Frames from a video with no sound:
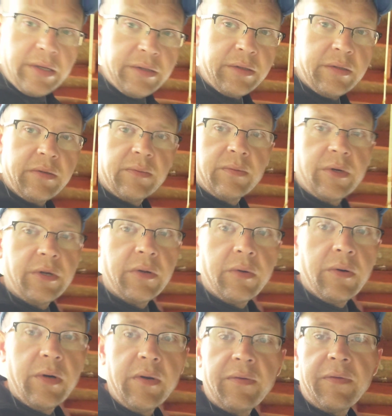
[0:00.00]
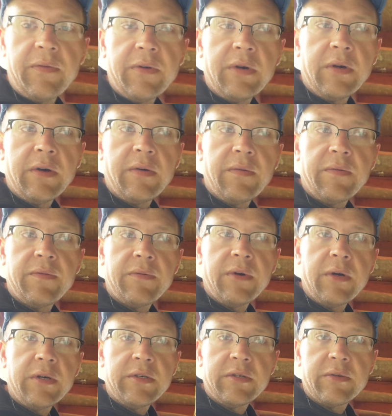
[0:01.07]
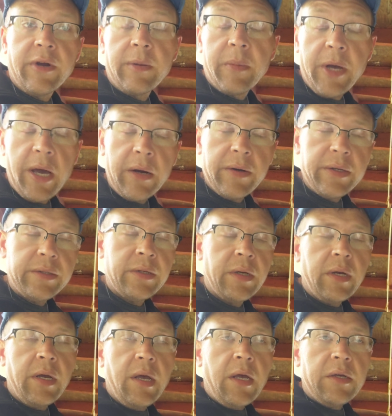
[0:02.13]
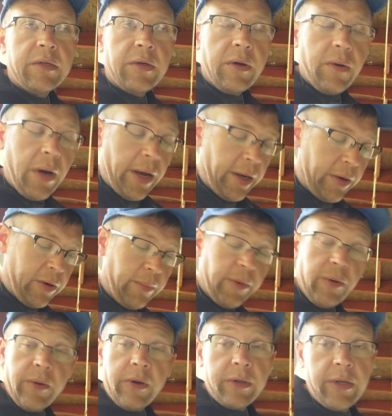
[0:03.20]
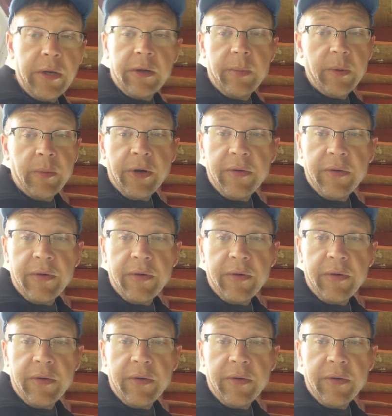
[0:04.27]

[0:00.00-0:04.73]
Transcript: at least to run off of straight batteries. So I could be wrong, that could